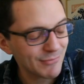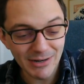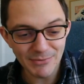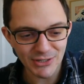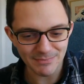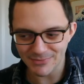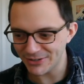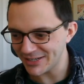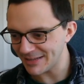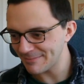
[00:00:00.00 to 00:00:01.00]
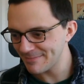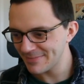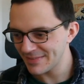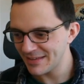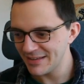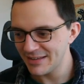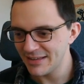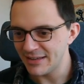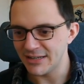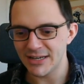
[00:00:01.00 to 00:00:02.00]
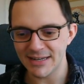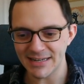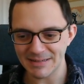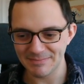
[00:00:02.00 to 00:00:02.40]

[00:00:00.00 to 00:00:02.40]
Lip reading: Right, good. Okay. Learning.